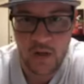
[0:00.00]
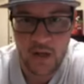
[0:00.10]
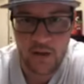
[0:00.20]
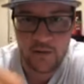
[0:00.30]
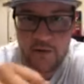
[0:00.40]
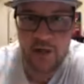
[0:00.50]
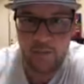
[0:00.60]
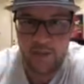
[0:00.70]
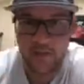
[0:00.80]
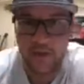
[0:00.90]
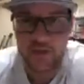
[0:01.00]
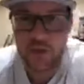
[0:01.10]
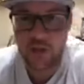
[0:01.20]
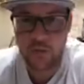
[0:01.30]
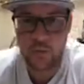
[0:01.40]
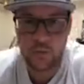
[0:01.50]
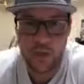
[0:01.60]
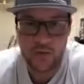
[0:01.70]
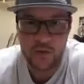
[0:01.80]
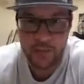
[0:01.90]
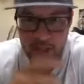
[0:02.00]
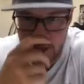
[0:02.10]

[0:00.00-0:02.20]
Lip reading: I don't think manufacturers would want to pay